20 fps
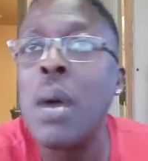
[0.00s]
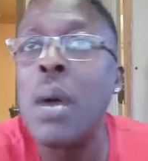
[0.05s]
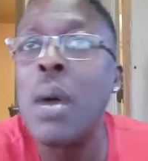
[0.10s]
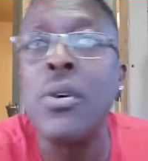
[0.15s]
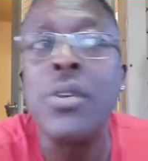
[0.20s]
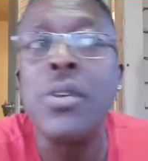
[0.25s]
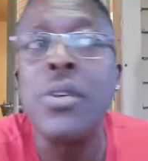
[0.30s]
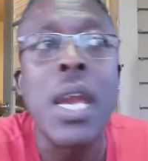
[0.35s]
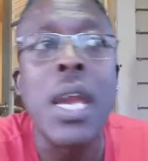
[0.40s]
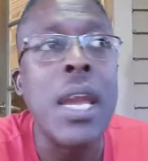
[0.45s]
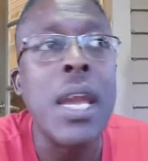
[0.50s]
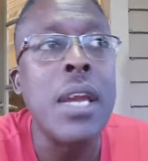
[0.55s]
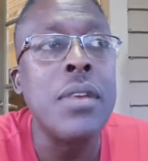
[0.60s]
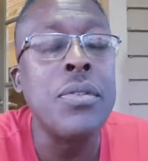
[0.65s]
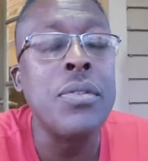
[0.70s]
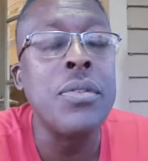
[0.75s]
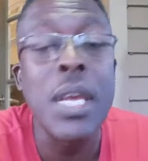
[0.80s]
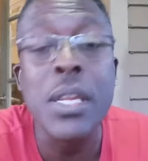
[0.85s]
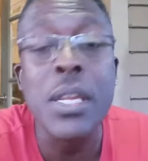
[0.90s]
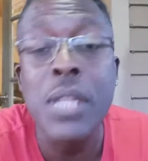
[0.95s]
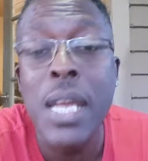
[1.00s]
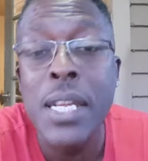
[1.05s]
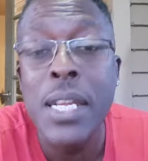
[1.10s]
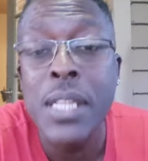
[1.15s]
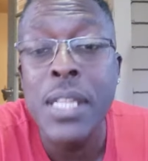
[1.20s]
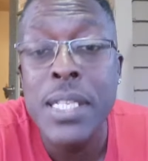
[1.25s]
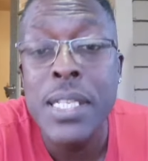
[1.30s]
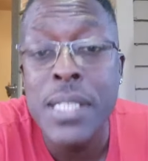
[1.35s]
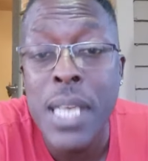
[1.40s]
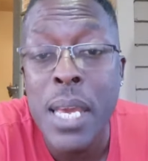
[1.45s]
on your hand,
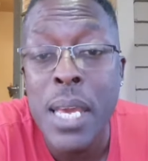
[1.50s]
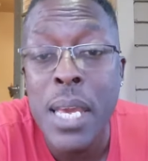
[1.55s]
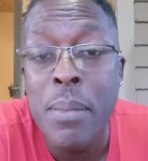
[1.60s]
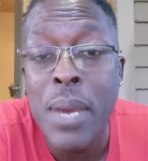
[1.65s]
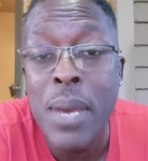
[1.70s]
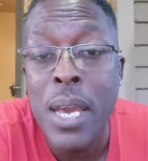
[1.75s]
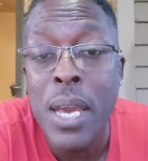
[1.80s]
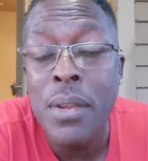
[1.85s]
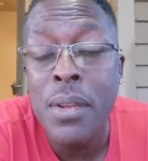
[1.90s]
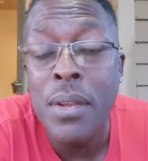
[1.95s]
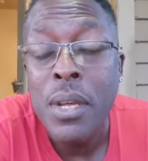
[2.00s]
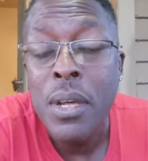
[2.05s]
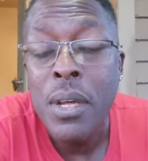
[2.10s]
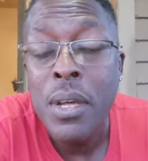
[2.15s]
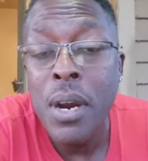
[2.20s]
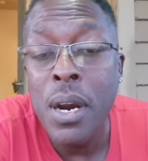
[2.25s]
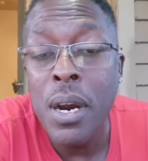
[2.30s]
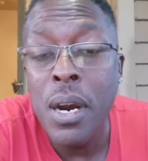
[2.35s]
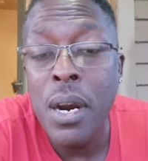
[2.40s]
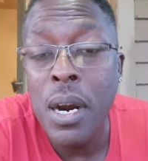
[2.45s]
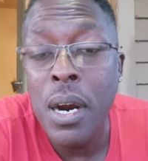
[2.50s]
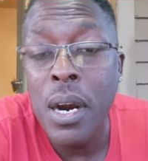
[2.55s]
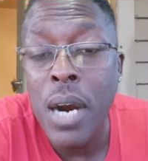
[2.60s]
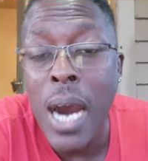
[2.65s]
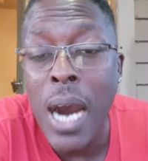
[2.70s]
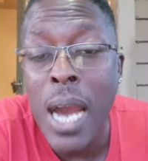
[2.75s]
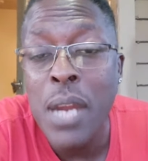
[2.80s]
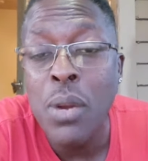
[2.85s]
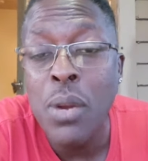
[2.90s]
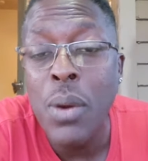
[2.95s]
they say it, man.
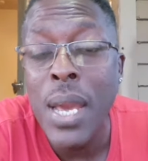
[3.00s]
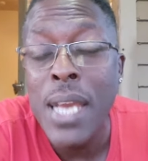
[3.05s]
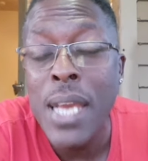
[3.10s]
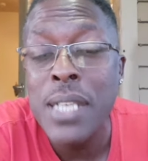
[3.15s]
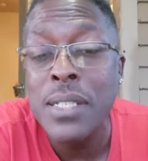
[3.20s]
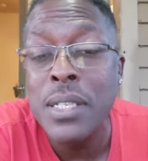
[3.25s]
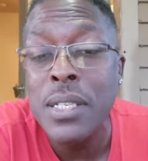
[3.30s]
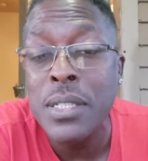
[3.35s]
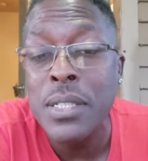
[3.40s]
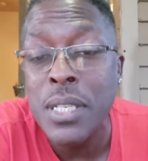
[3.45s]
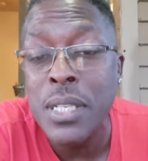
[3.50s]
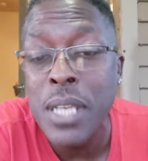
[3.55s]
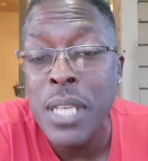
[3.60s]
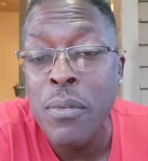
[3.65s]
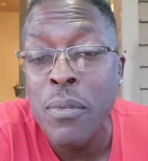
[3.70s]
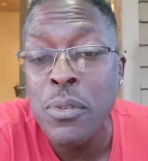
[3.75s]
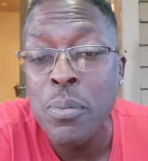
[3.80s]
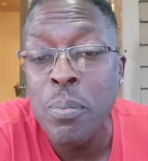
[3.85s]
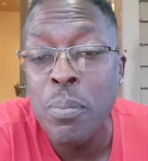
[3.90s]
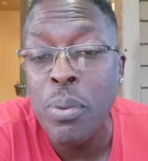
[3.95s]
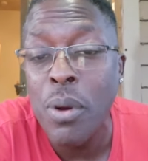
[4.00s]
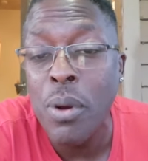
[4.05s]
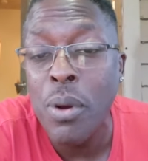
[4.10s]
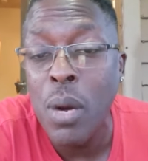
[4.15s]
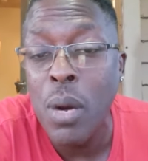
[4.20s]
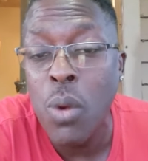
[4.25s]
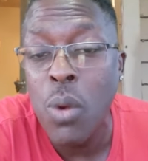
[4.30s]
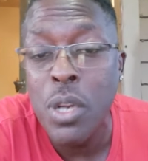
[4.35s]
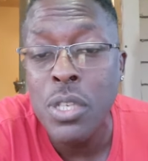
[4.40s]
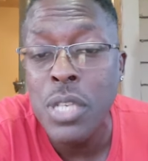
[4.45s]
Idle hands is a devil's
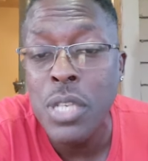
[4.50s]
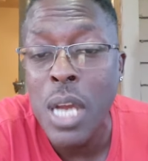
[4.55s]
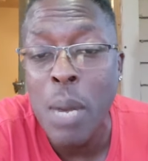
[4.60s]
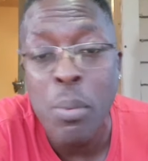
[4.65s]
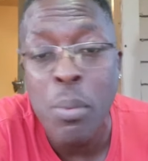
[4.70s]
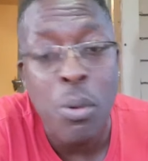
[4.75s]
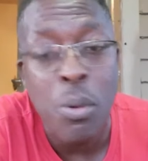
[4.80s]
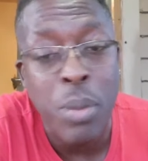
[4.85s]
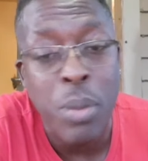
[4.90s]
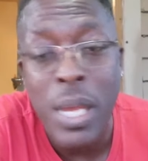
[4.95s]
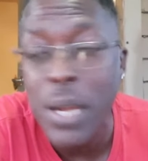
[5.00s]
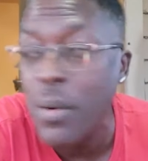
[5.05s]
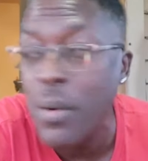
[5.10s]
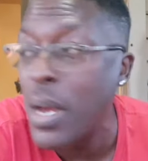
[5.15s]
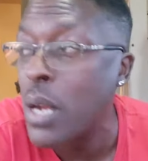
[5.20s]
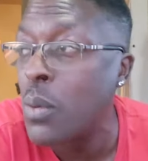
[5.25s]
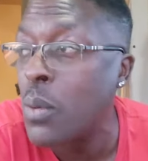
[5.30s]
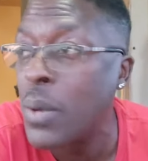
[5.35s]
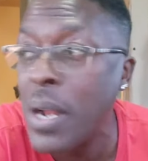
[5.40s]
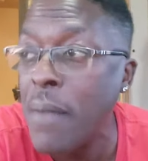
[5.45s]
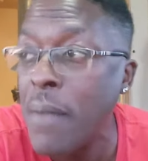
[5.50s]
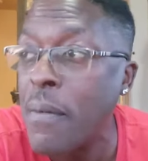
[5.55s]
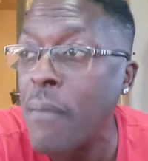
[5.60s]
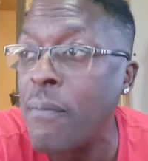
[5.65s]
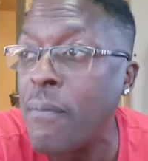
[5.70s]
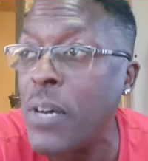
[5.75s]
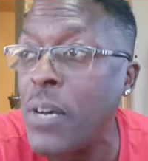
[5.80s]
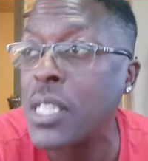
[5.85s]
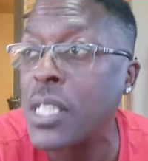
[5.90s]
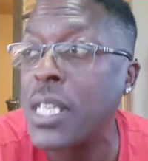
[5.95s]
workshop or playground or whatever the
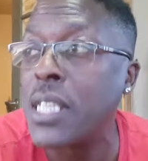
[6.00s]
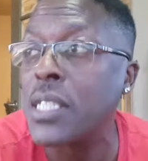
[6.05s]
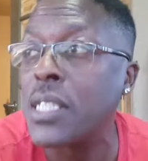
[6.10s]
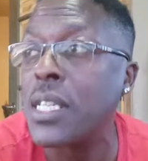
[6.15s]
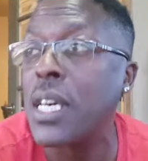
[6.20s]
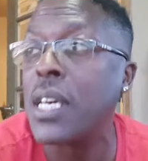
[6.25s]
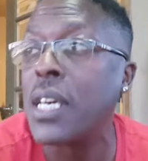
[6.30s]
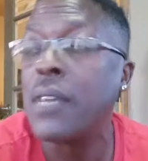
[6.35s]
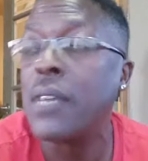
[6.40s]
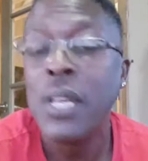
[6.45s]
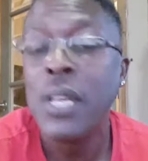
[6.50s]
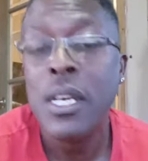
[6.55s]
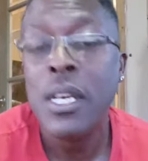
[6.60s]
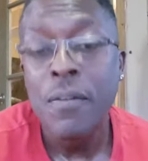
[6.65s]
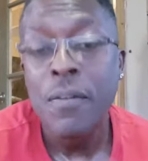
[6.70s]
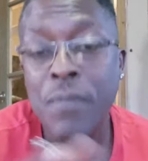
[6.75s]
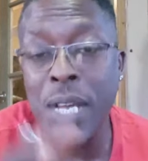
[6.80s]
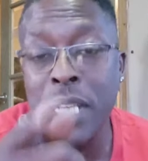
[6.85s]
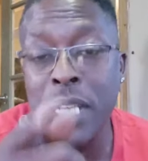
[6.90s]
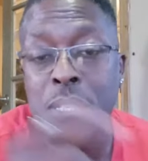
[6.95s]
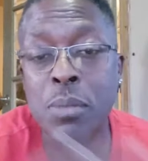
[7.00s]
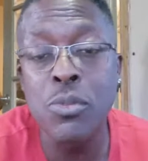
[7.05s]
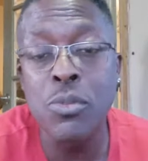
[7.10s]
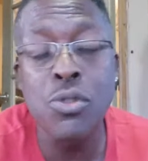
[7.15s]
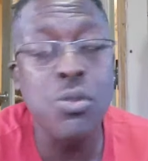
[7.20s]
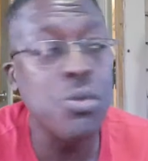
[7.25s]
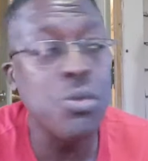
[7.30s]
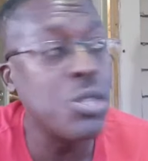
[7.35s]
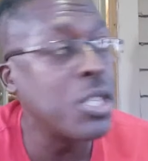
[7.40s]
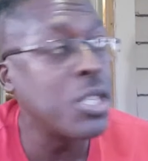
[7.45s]
fuck they say. That's some
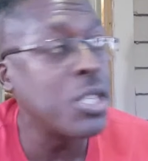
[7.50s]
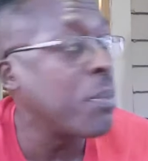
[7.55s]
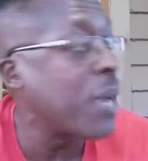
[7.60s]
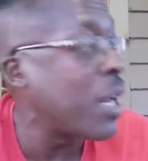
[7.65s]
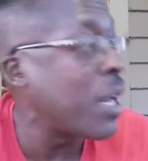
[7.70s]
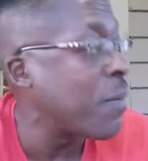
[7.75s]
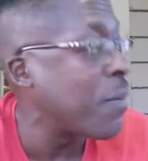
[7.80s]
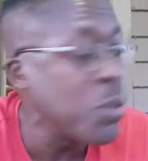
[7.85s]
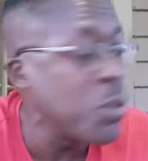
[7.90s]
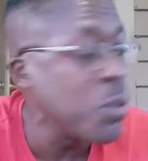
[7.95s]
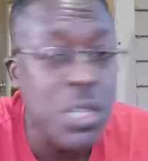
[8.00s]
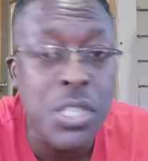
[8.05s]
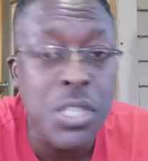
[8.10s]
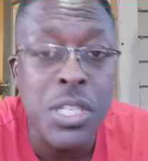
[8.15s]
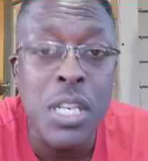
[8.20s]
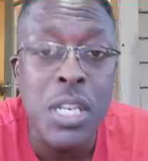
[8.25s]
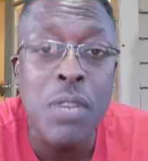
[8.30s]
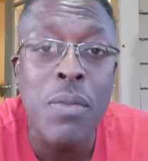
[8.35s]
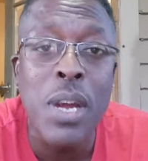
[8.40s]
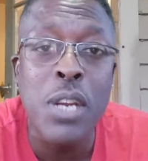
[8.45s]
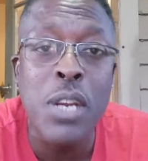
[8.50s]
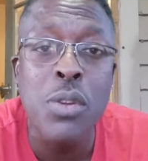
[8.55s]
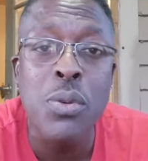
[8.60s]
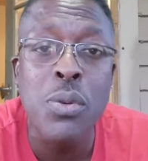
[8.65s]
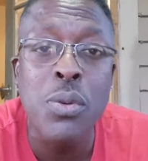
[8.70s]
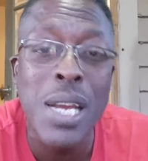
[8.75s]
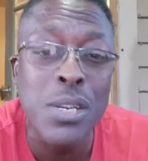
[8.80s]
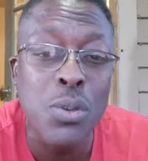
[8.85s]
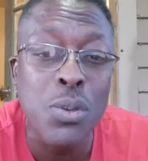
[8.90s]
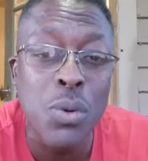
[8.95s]
true shit, man. If you just sitting around and you're
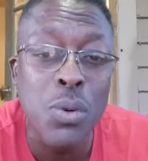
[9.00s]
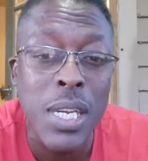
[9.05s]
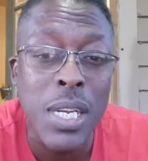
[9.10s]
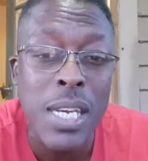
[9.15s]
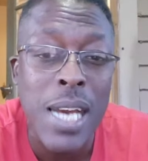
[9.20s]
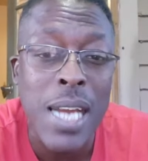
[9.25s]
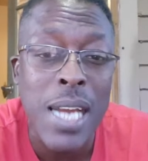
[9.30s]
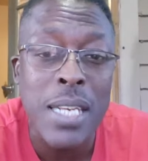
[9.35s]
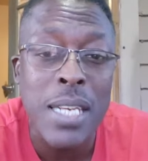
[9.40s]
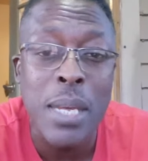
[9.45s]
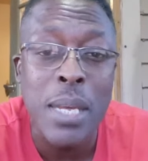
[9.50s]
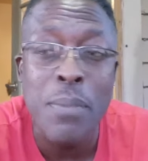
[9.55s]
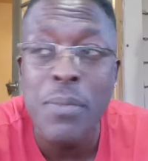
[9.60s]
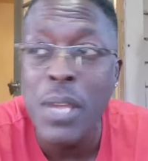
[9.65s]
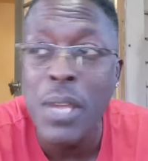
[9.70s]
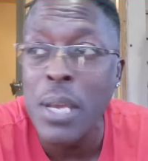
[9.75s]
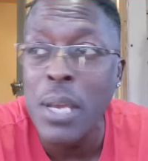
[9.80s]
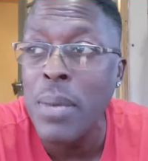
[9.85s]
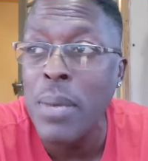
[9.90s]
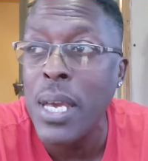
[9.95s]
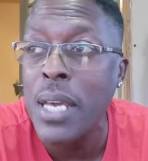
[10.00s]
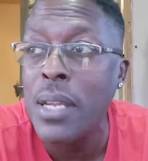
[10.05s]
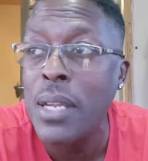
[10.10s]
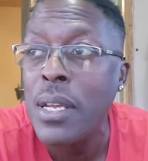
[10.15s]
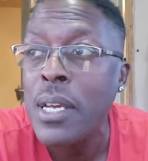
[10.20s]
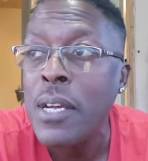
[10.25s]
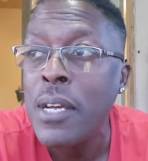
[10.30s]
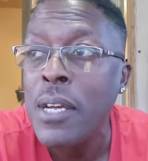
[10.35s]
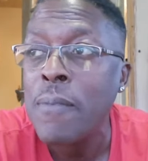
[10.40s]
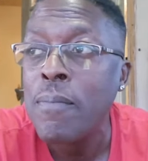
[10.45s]
not doing a goddamn thing, man,
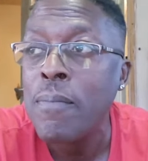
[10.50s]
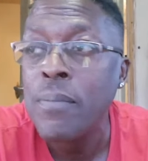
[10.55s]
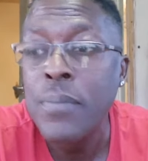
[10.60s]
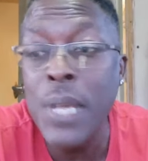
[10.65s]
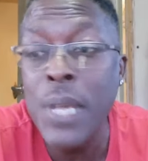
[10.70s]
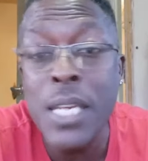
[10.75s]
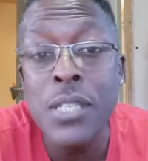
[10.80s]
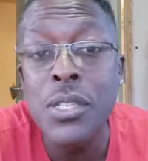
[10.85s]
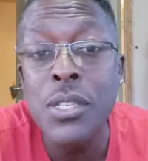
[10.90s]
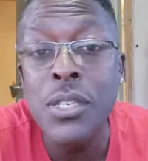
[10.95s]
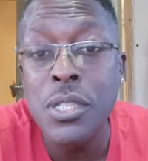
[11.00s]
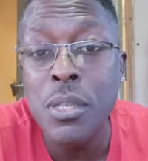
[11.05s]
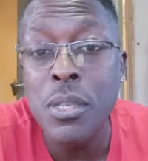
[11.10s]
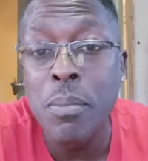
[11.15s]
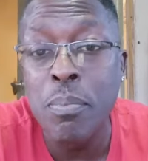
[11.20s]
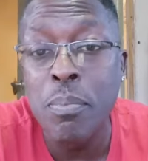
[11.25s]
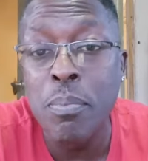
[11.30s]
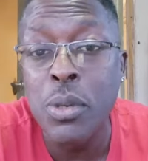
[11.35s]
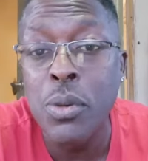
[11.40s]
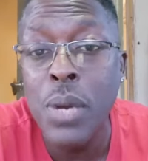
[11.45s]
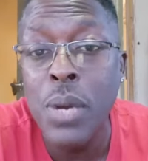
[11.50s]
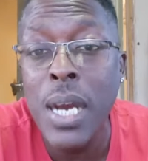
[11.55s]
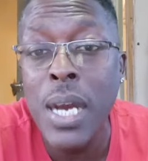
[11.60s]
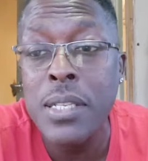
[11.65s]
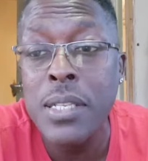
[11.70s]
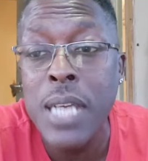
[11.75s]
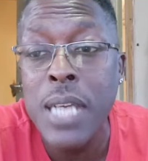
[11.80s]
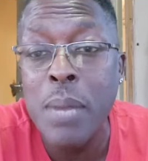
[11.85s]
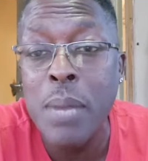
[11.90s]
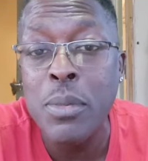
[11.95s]
that's just you got
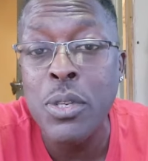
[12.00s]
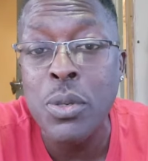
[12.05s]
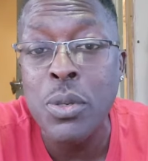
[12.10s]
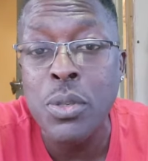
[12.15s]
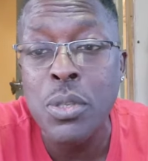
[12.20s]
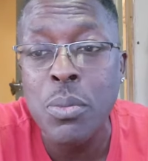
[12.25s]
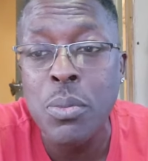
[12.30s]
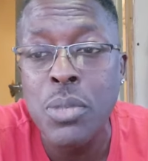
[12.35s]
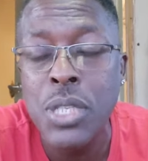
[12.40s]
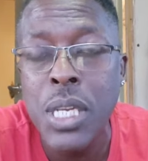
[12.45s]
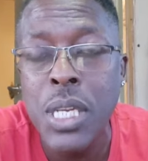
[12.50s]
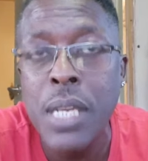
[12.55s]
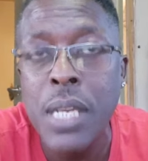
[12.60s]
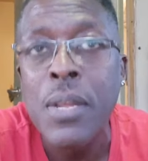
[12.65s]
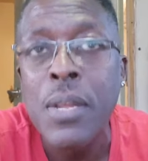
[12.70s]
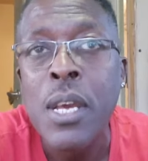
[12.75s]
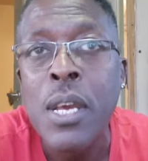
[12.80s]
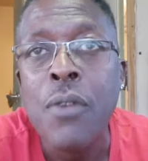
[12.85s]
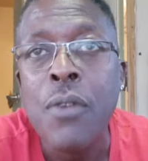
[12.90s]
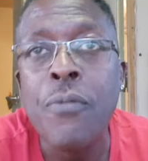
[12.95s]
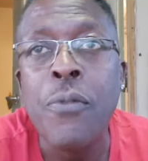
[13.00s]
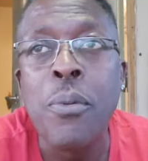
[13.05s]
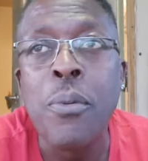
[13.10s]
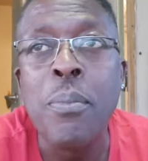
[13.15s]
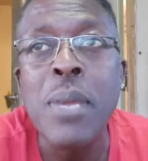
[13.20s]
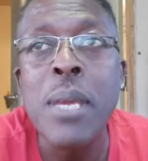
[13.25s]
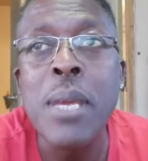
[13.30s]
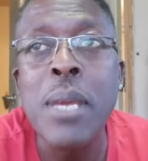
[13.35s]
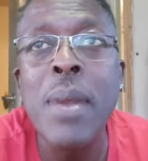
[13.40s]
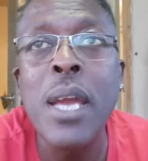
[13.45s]
time to do some shit. For
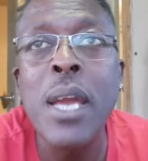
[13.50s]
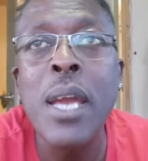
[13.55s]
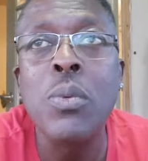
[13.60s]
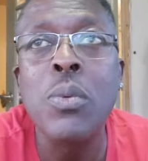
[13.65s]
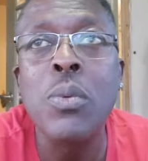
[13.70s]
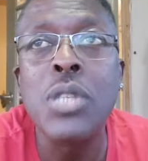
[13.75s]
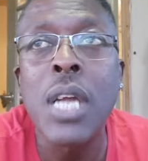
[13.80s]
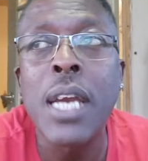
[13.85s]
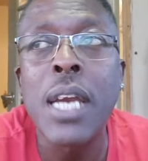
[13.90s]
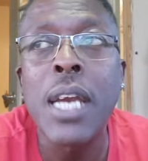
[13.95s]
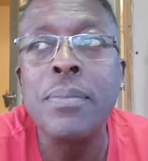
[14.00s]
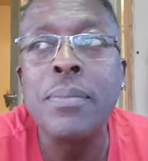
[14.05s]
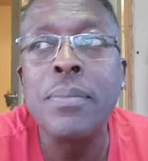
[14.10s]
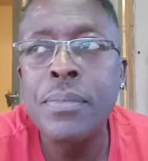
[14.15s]
me, man, it was like